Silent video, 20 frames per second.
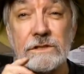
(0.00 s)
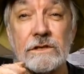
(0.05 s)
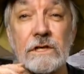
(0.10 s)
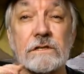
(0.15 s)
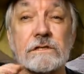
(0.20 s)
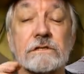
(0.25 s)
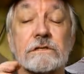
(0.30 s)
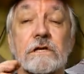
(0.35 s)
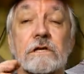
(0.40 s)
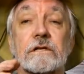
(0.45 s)

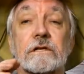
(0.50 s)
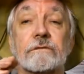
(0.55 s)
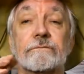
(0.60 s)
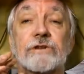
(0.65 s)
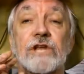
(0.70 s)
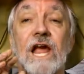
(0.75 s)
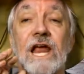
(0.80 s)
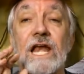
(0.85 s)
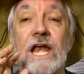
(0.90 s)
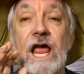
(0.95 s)
such that
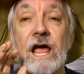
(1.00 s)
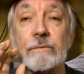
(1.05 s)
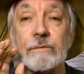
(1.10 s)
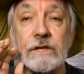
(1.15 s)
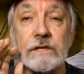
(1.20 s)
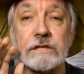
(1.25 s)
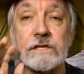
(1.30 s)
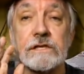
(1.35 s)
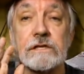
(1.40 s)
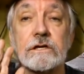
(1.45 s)

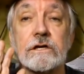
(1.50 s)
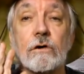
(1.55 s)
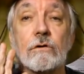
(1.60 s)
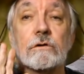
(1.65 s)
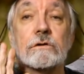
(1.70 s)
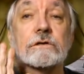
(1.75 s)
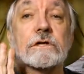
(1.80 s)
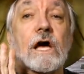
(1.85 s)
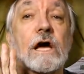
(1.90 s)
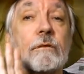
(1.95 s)
dynamically the
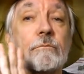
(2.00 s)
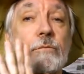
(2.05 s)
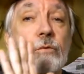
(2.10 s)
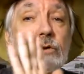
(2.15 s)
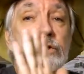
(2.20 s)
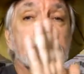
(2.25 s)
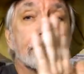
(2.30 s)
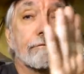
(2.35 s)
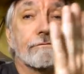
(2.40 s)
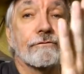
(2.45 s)
gold got
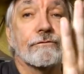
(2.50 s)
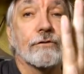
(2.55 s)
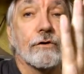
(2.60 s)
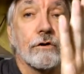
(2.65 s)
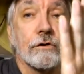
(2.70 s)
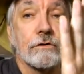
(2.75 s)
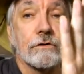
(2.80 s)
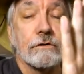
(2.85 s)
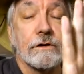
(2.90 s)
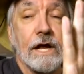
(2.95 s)
pushed
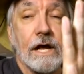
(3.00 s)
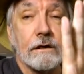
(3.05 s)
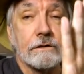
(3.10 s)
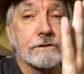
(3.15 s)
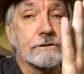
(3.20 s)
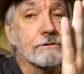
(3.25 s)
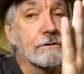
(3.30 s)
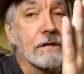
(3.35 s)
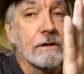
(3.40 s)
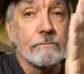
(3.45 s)
further
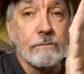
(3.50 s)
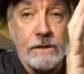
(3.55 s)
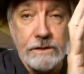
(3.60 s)
downstream,